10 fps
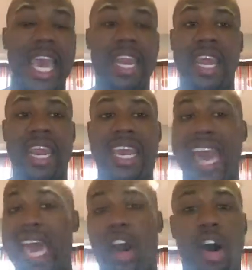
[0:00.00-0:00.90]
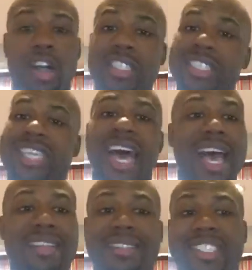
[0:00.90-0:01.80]
And it kind of all just
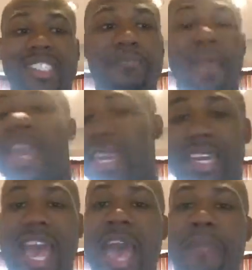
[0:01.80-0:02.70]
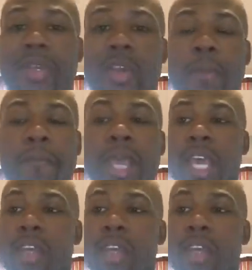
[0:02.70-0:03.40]
ties to just making it happen, dude.